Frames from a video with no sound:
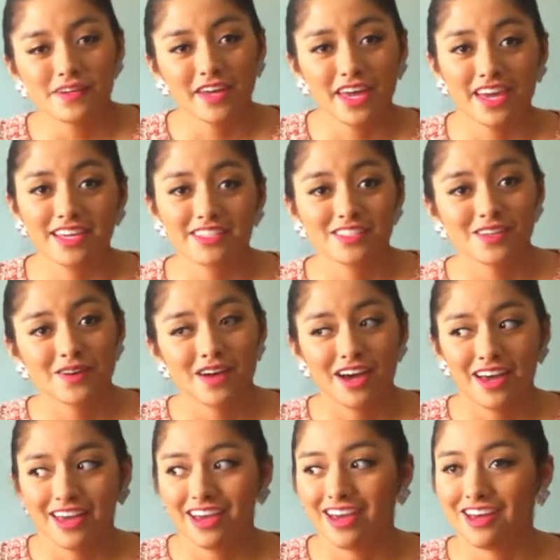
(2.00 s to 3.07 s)
Okay, so
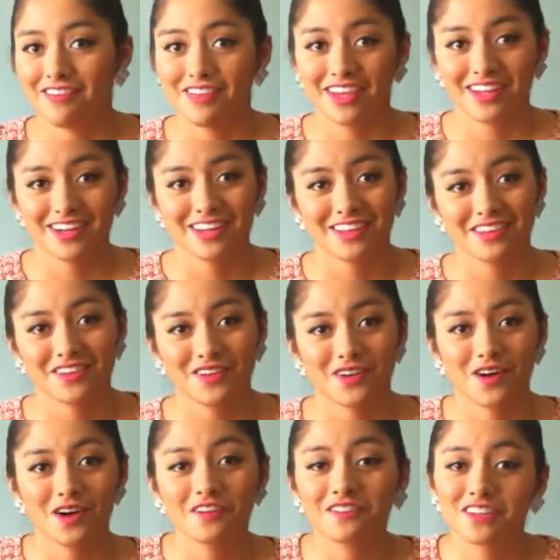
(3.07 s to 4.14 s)
I have
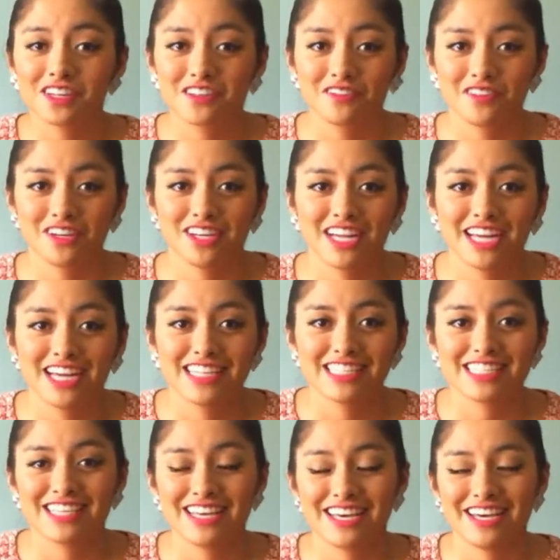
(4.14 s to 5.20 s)
another haul video for you guys.